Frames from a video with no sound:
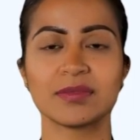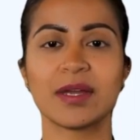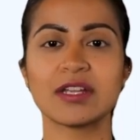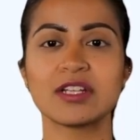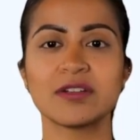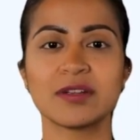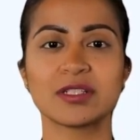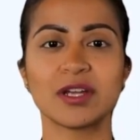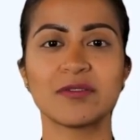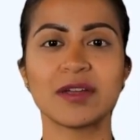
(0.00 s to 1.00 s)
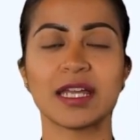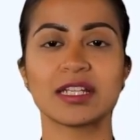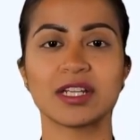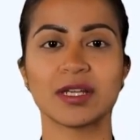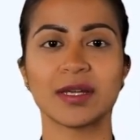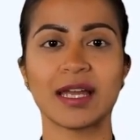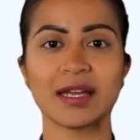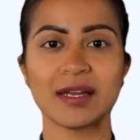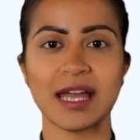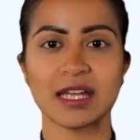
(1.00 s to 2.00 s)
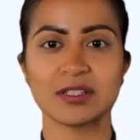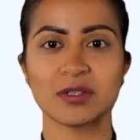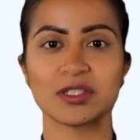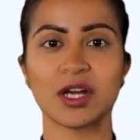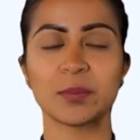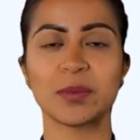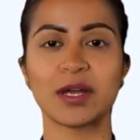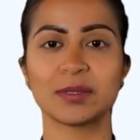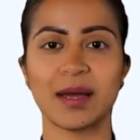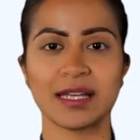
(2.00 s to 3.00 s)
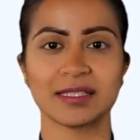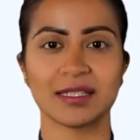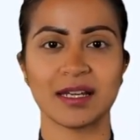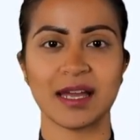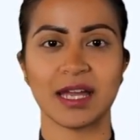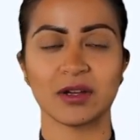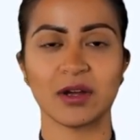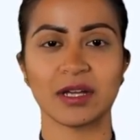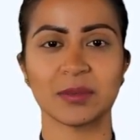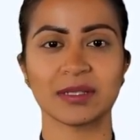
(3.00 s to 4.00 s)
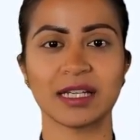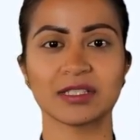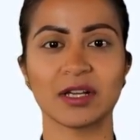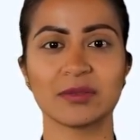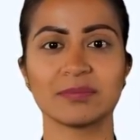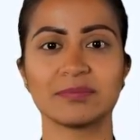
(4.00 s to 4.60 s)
Achieving certification can enhance your job prospects and earning potential.